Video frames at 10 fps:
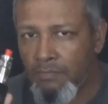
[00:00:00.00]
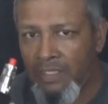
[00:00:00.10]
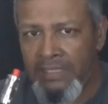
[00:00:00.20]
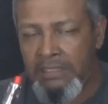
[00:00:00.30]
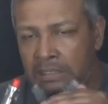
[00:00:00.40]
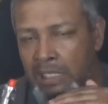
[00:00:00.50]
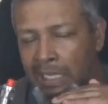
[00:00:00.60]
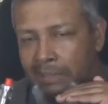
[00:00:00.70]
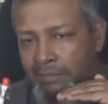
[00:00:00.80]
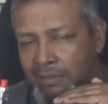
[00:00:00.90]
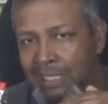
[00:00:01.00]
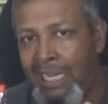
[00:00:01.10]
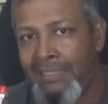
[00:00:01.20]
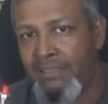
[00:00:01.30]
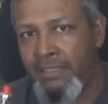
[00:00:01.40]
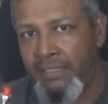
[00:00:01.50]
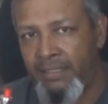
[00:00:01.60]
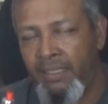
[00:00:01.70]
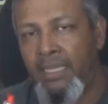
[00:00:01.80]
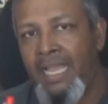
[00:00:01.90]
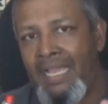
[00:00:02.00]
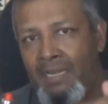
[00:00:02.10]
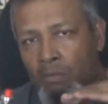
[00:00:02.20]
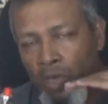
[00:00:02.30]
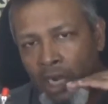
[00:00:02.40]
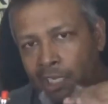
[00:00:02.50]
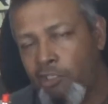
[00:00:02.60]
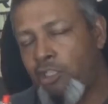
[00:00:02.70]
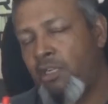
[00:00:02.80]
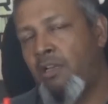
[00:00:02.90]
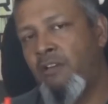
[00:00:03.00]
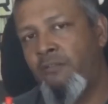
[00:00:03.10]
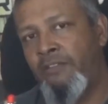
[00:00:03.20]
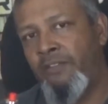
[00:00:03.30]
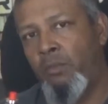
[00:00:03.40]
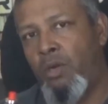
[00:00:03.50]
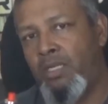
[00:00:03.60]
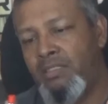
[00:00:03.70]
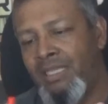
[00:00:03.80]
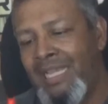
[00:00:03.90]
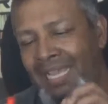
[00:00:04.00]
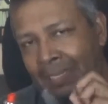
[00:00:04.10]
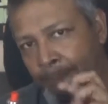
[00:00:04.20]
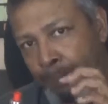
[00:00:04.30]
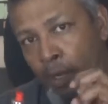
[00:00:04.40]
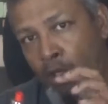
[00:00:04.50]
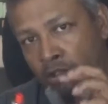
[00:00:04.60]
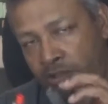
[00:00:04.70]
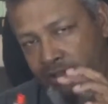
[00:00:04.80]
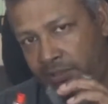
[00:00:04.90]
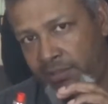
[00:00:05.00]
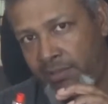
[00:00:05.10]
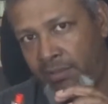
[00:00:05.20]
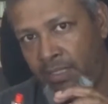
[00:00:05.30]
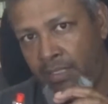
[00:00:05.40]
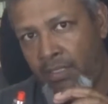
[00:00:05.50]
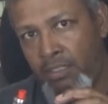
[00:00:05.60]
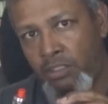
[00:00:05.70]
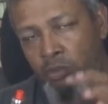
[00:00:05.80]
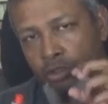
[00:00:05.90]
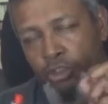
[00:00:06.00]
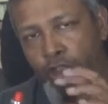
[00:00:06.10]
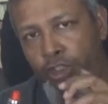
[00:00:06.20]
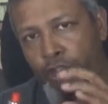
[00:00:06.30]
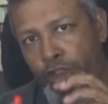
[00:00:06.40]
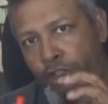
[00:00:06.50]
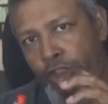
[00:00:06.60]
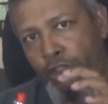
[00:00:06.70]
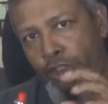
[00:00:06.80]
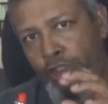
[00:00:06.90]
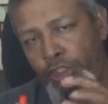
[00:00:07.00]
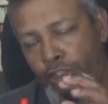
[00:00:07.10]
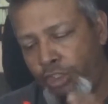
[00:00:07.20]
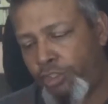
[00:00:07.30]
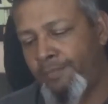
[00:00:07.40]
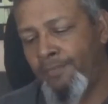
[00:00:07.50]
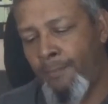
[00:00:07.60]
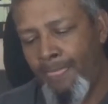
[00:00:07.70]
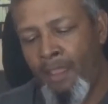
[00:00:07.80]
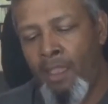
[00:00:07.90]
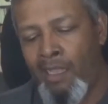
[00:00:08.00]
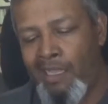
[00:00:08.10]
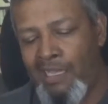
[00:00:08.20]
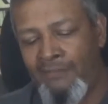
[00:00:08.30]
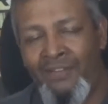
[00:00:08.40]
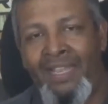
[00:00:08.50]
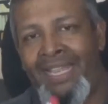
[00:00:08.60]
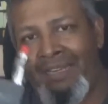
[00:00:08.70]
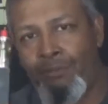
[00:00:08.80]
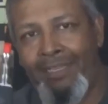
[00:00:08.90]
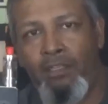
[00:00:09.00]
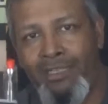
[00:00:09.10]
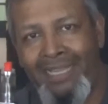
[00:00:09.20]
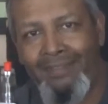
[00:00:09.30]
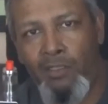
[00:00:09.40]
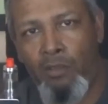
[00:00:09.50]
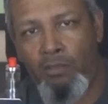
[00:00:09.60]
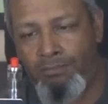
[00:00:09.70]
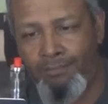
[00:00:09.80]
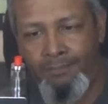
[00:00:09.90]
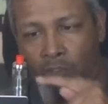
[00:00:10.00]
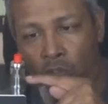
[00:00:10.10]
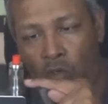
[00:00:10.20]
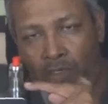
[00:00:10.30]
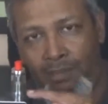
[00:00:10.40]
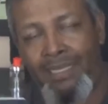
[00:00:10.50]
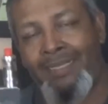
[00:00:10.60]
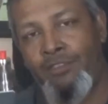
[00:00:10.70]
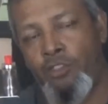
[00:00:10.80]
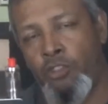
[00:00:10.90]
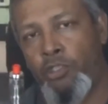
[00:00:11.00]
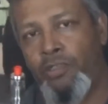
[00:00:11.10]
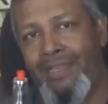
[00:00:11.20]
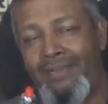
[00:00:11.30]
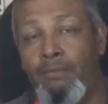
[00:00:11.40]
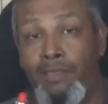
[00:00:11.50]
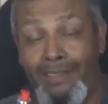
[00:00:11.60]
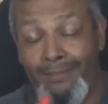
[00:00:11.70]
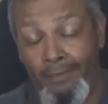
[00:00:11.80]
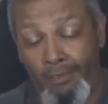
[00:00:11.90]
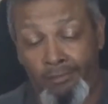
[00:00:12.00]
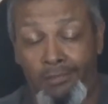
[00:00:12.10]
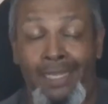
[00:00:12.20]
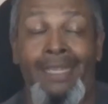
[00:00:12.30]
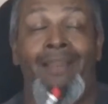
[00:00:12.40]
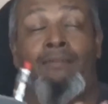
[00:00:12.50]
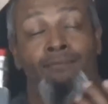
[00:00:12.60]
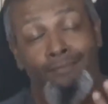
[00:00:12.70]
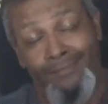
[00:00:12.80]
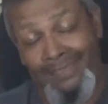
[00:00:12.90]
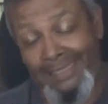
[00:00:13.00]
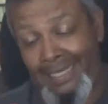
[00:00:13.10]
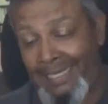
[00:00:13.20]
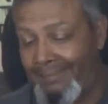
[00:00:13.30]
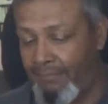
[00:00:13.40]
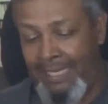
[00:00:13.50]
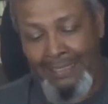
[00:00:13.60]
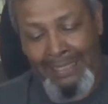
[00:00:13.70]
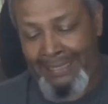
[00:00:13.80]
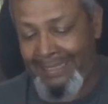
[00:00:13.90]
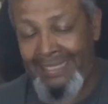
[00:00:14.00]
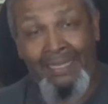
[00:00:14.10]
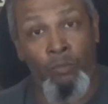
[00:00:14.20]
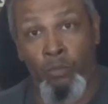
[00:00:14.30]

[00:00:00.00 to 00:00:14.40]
it's not constant. At higher than 150 watts, it pulses. So it's if I had regular Cantal coil, I could show you that. But I don't. I have TI. I like it. It